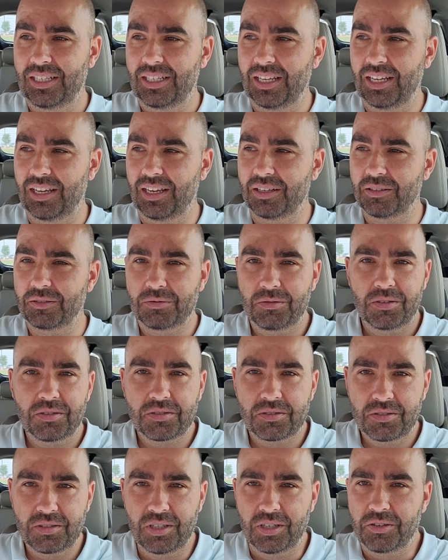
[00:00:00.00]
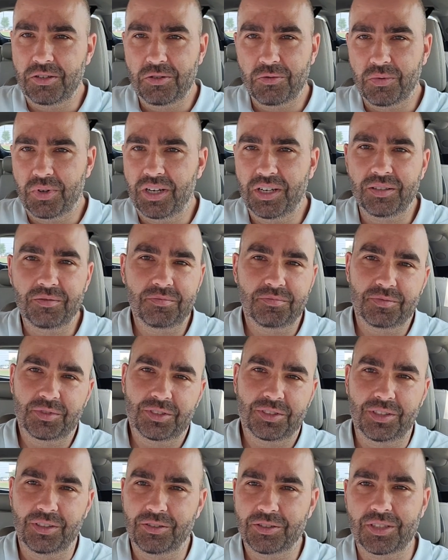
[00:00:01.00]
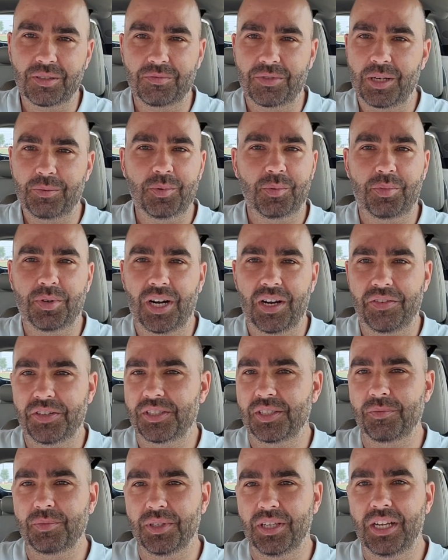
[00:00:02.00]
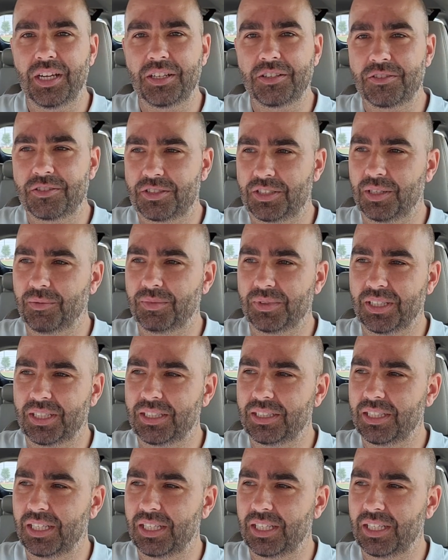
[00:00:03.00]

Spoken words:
And of course, you want some type of privacy blinds or something.